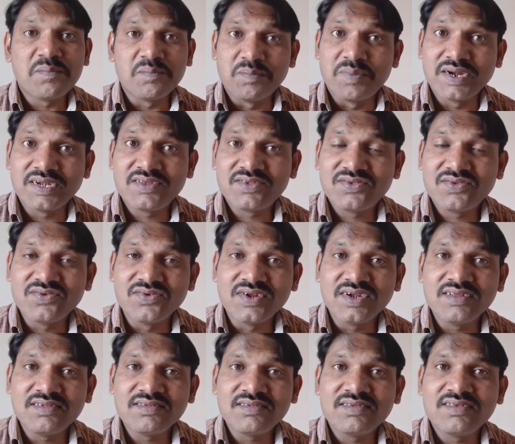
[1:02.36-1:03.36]
But
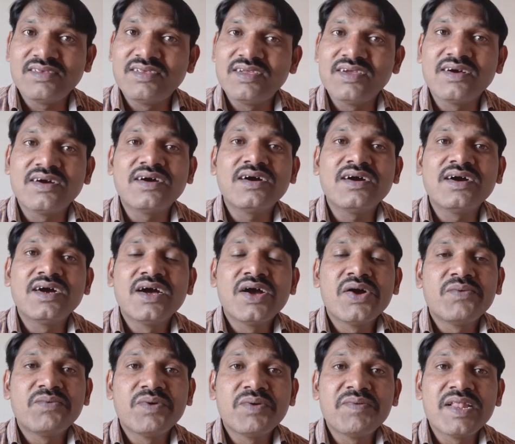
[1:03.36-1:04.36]
students here
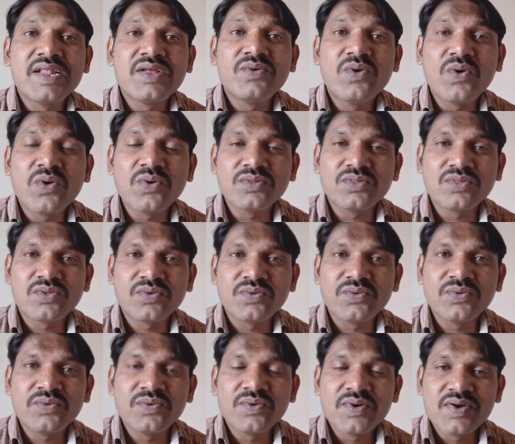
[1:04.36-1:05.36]
we will go
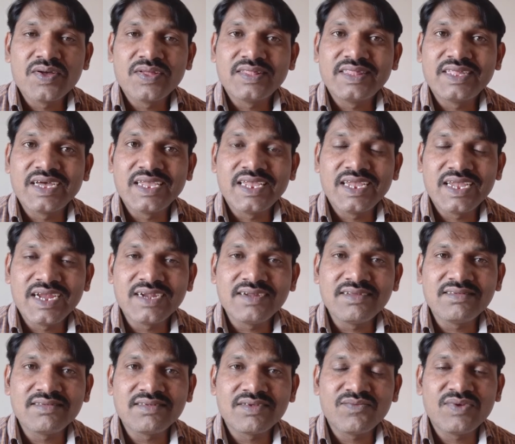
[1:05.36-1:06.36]
through the
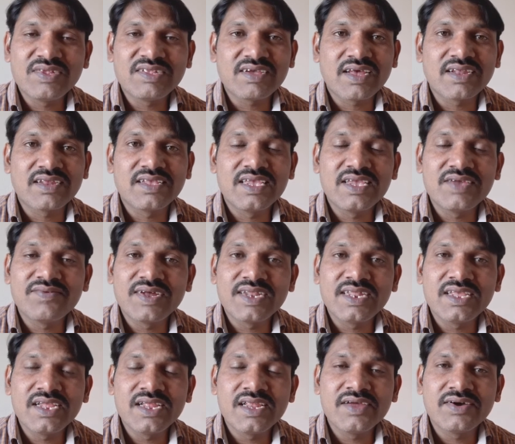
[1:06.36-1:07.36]
hints which are given
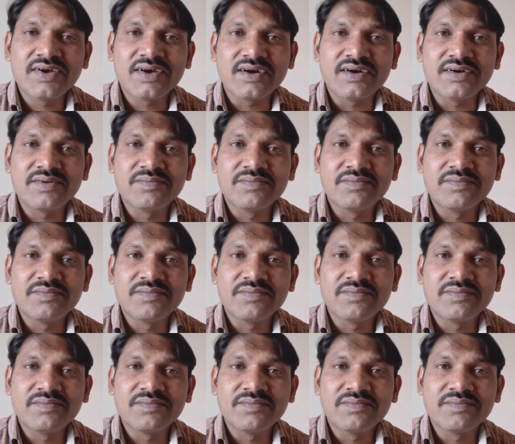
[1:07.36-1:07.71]
here